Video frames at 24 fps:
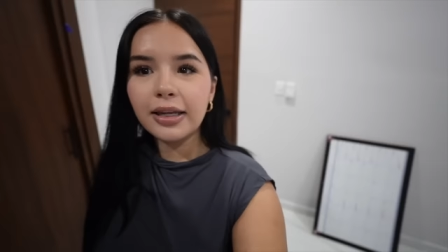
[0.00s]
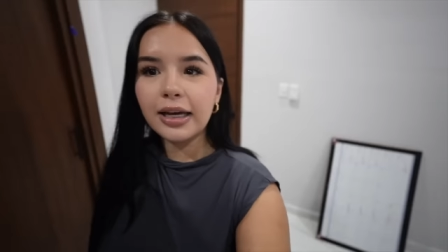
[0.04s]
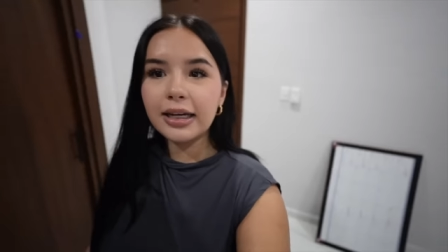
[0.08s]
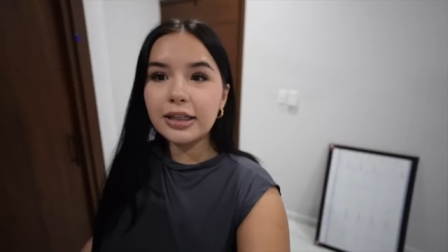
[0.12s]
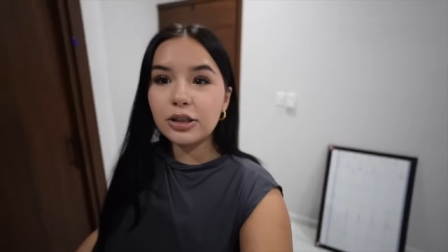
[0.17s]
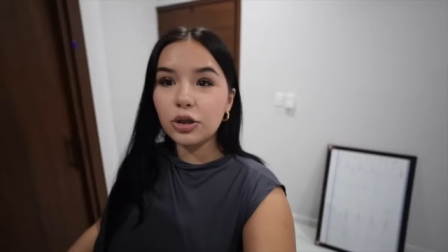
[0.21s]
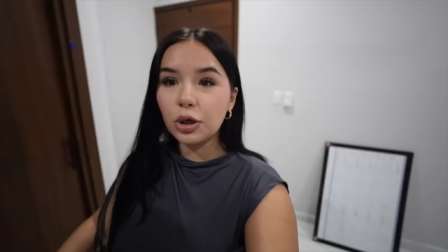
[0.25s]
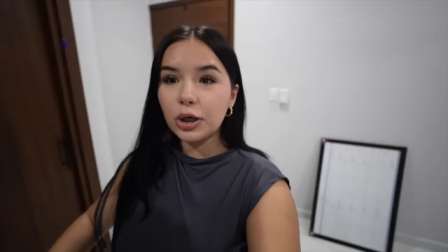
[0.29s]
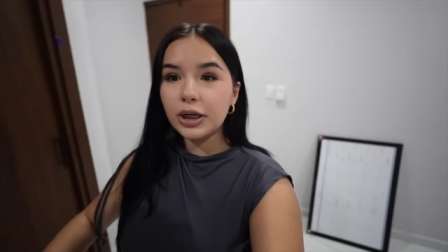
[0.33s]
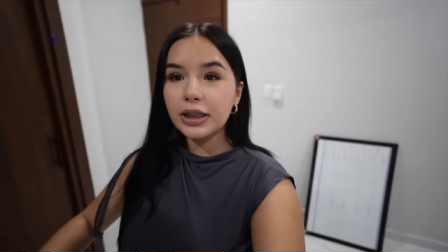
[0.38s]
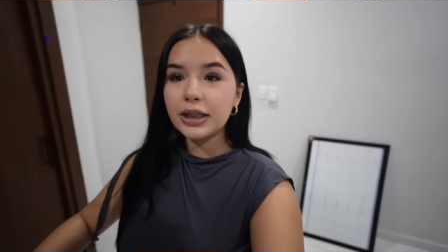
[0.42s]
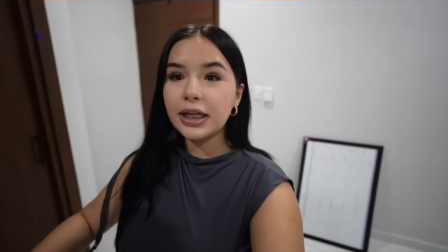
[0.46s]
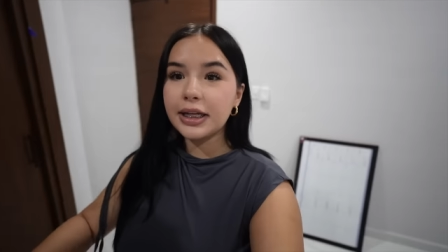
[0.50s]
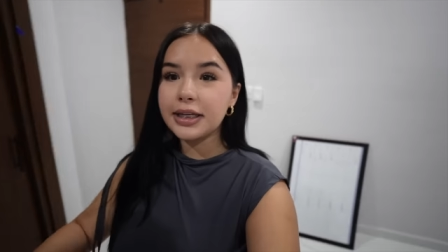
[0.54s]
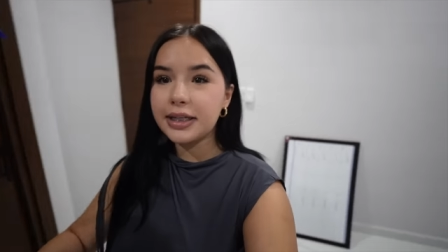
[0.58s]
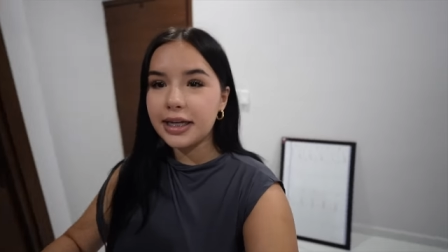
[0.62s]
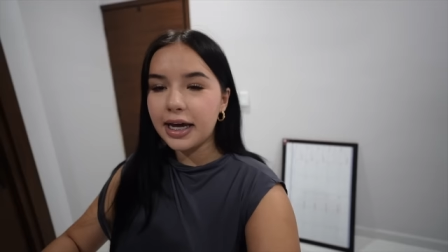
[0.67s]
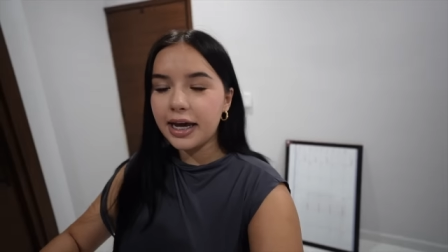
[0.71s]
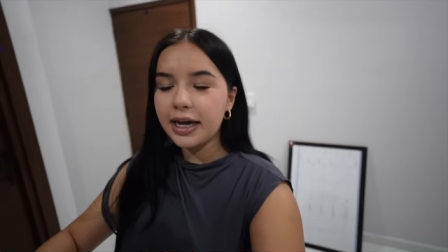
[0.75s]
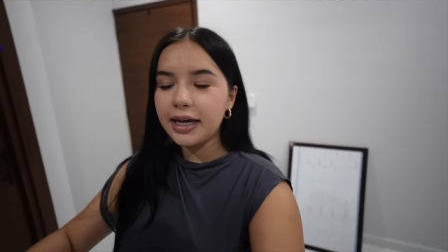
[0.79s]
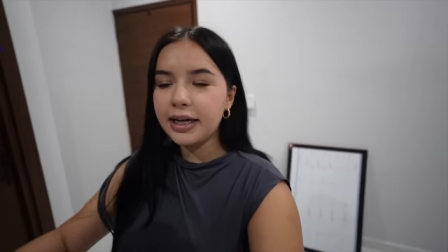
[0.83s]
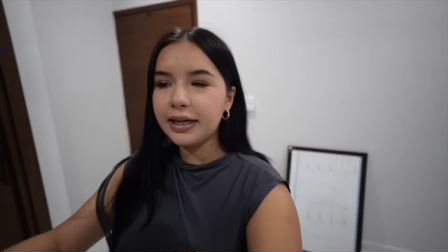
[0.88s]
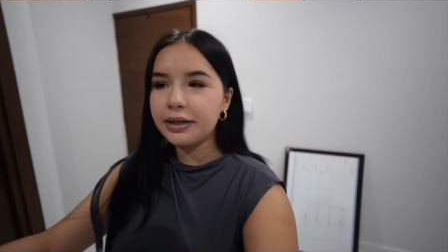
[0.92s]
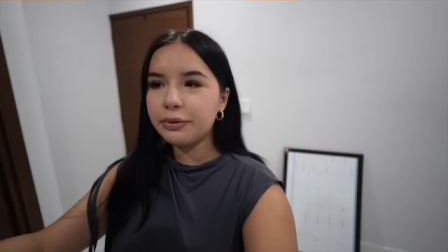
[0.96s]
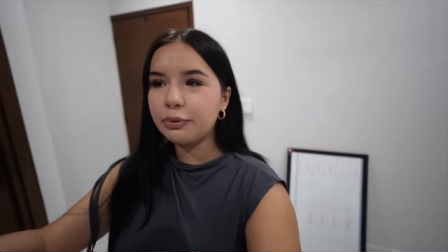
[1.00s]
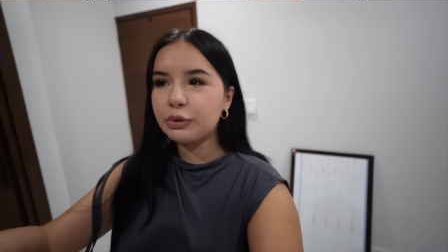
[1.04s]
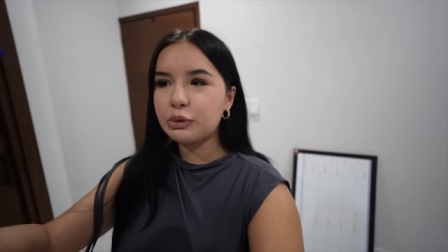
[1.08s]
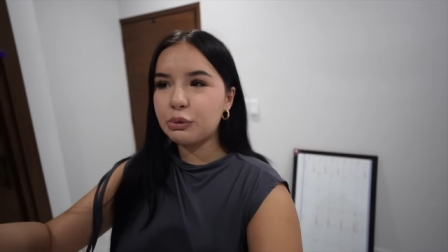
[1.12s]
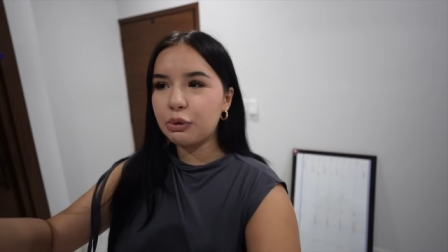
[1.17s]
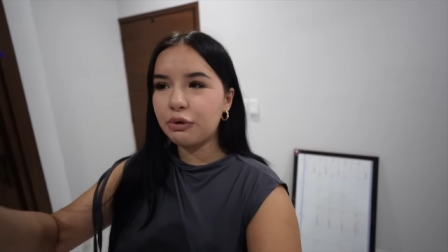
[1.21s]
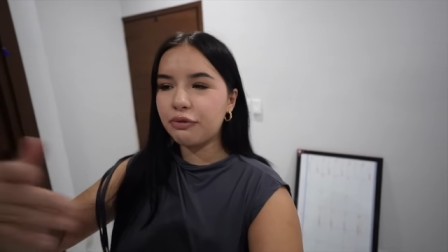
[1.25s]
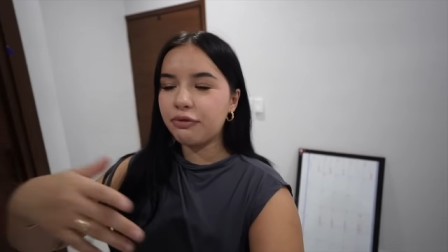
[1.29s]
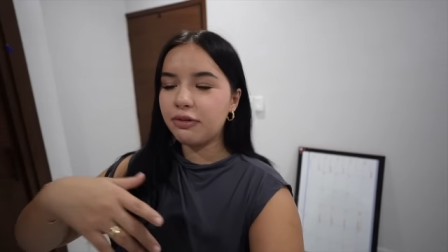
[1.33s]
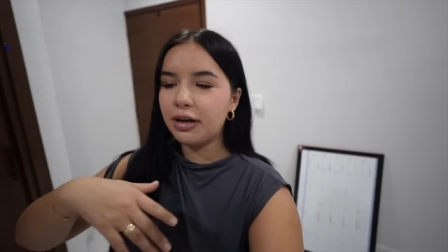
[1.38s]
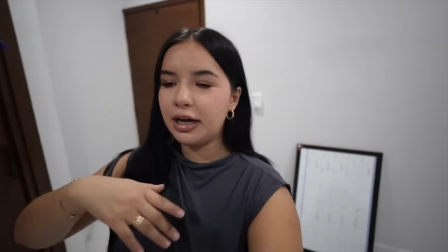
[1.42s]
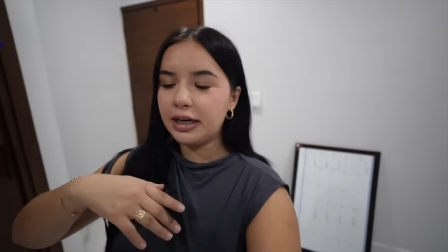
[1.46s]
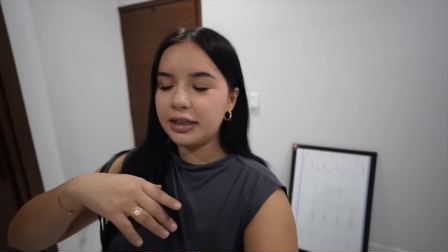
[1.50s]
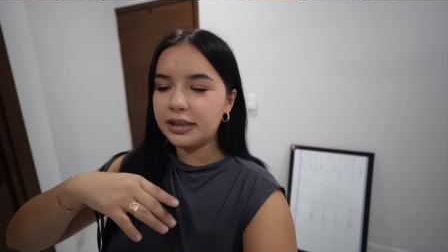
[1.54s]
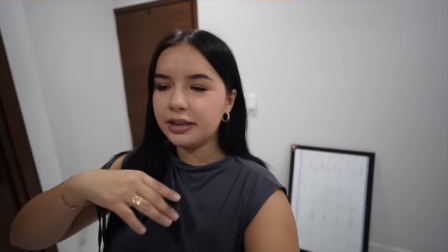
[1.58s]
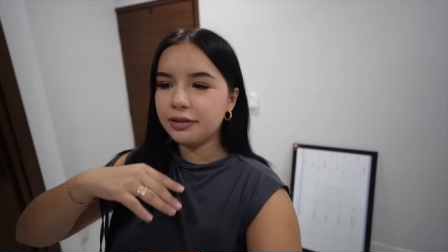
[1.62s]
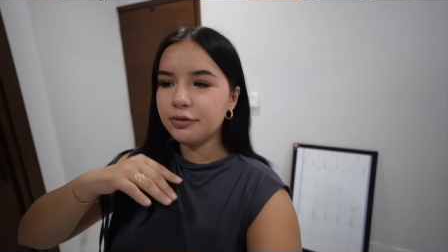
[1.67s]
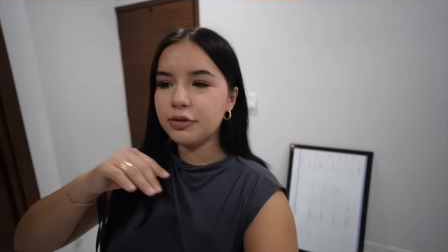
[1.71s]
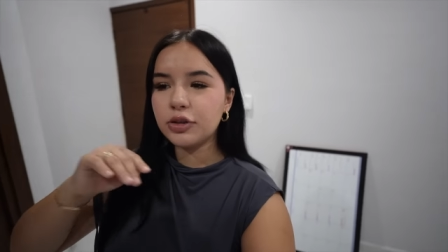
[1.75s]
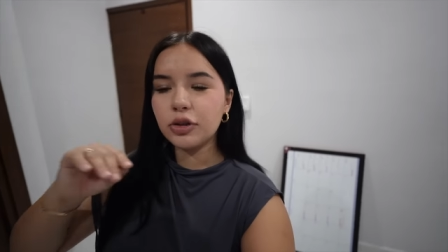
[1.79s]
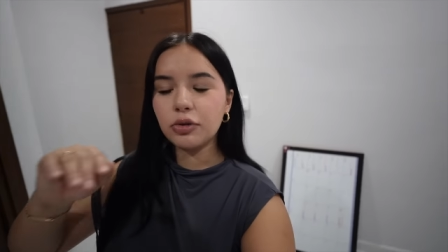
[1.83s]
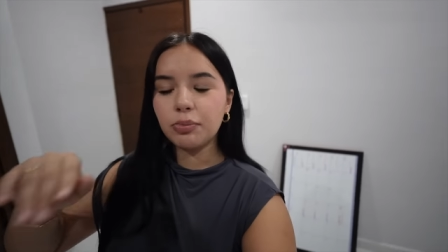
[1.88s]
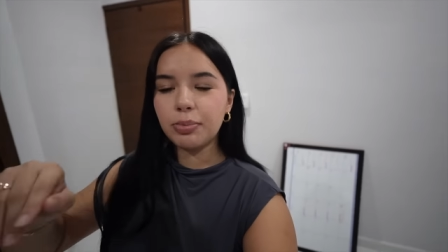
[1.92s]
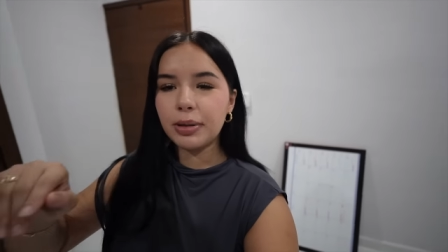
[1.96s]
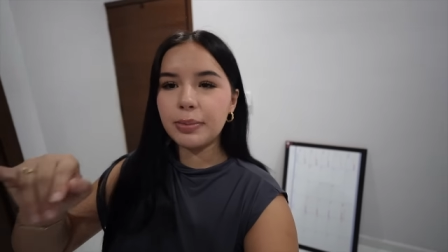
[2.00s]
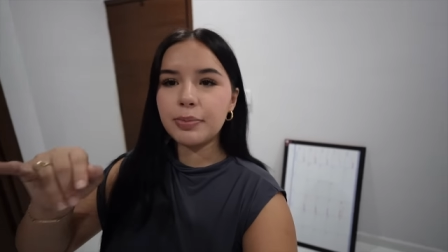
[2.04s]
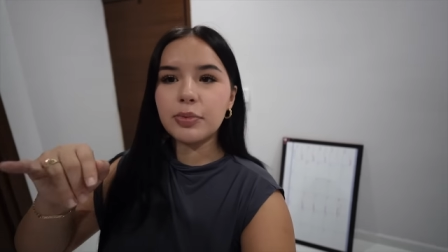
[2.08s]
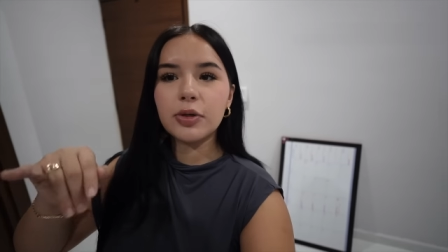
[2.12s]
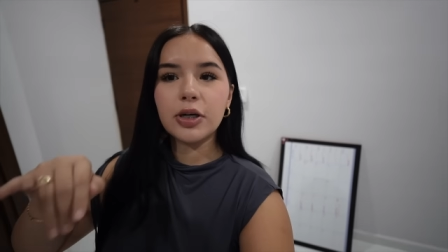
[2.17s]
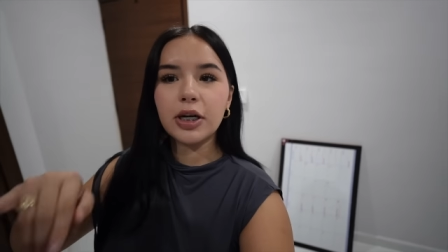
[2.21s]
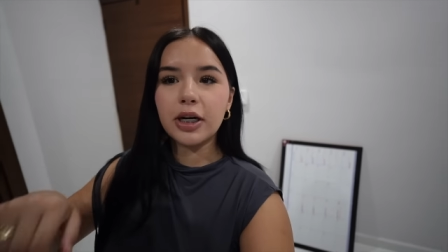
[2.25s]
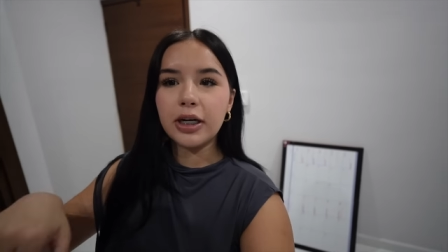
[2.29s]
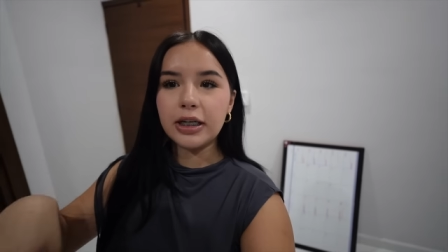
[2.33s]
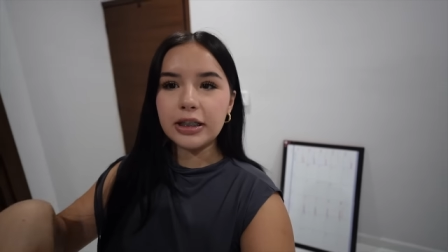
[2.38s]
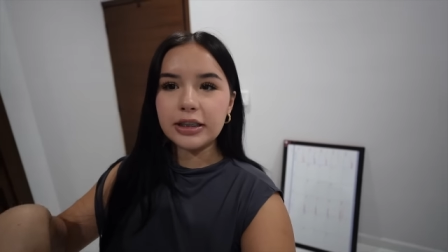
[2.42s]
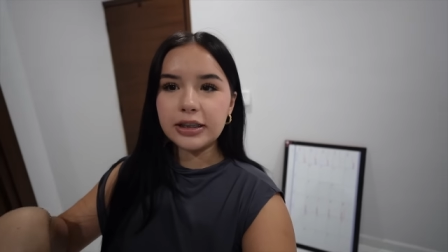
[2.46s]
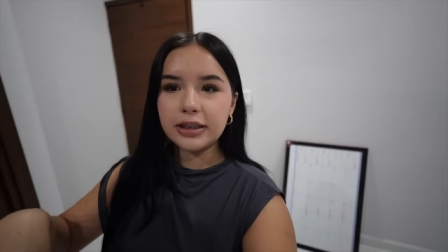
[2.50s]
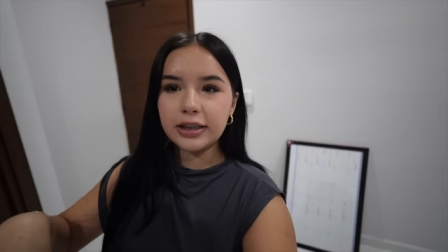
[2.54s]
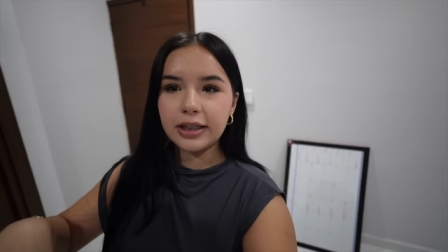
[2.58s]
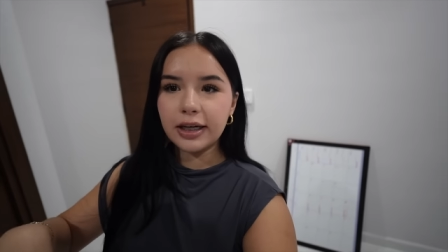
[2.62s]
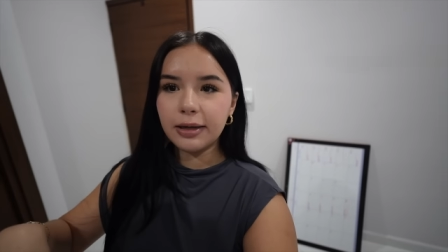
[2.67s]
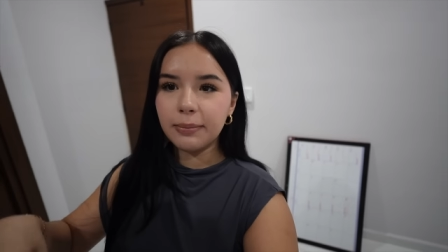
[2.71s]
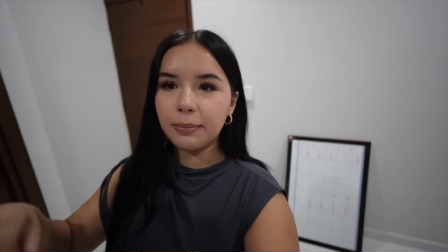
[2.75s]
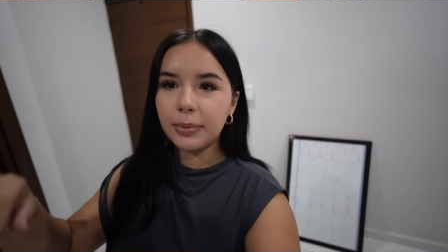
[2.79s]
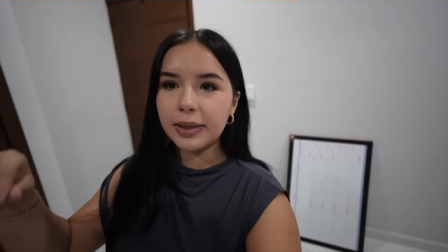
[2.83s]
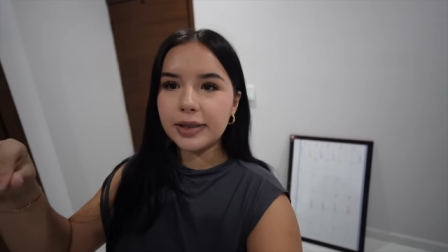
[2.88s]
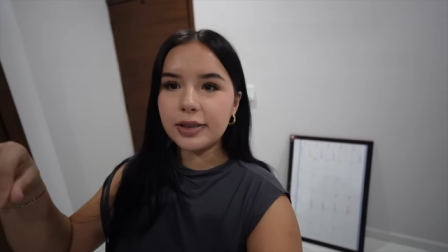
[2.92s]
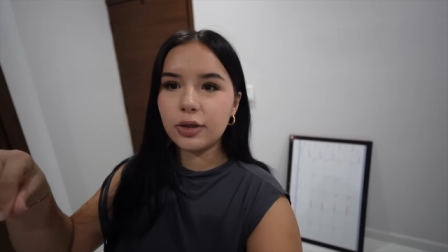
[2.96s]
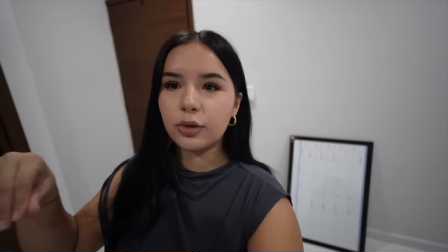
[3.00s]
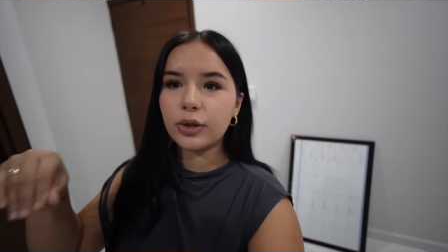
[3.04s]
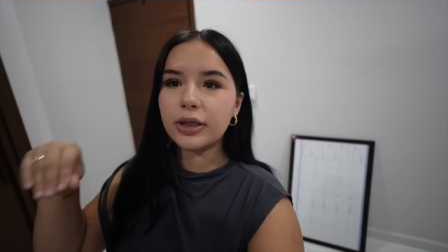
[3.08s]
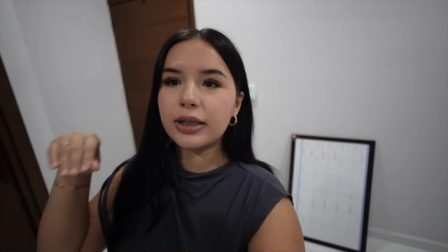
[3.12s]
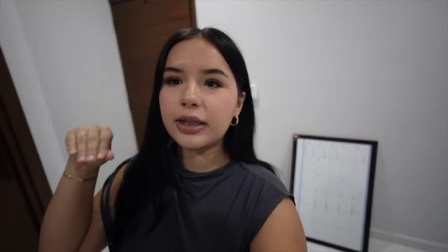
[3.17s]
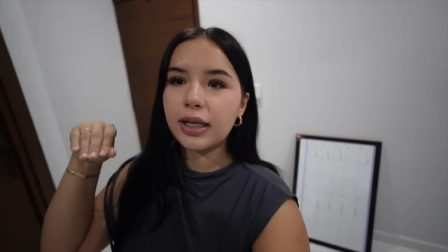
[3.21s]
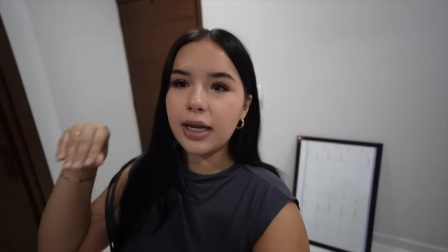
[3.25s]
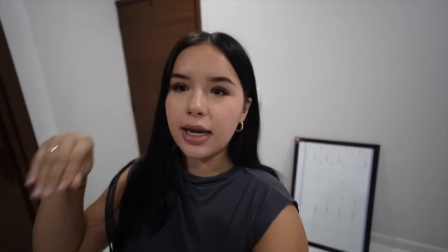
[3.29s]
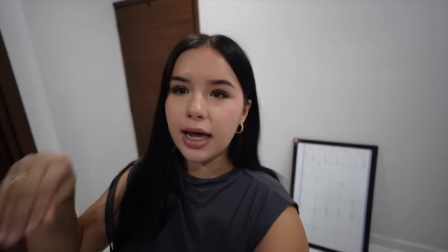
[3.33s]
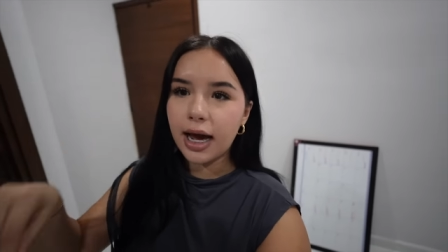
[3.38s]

like during the day, it was reflective so people couldn't see in. But during the